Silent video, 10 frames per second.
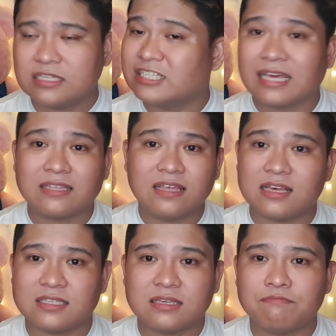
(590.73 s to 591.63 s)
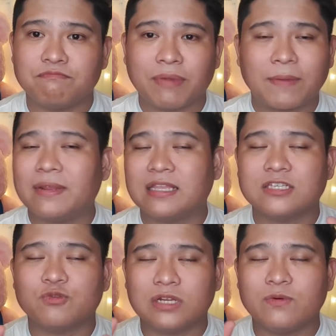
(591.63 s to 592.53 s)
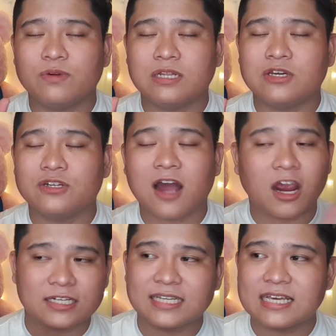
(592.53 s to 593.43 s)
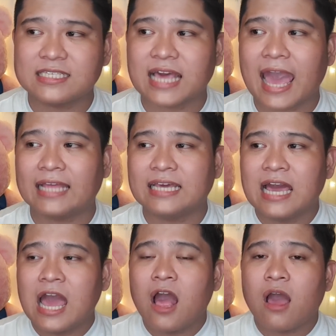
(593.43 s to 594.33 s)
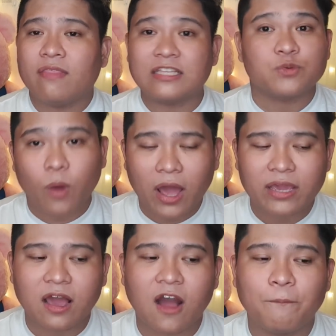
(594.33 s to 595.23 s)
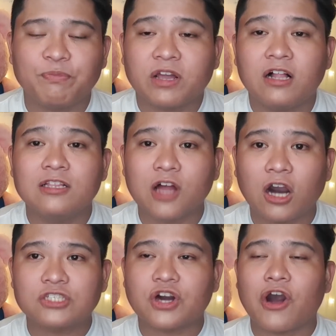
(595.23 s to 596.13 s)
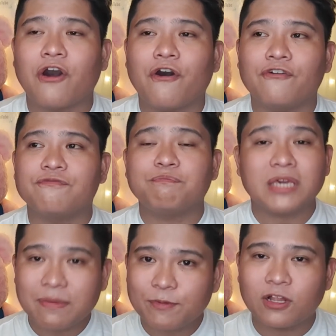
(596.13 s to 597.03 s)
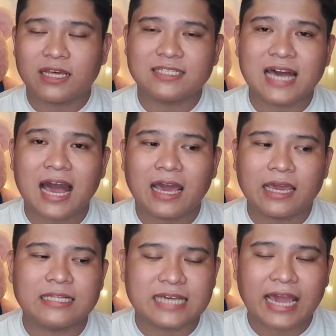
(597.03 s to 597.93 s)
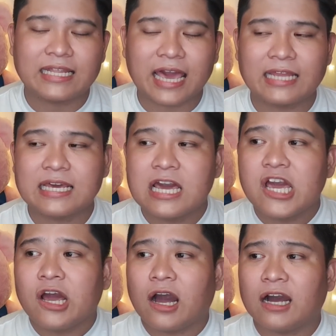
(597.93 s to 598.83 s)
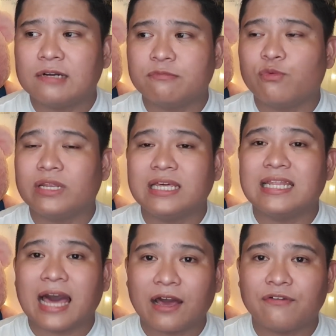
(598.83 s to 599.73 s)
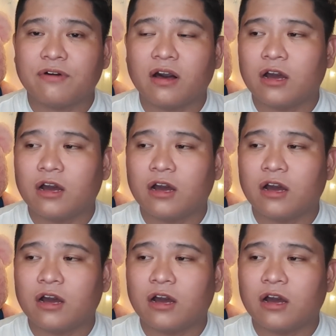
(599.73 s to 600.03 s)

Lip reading: Just like this, Peck Khalid is a really, really good artist, and that's why a lot of people in Thailand really love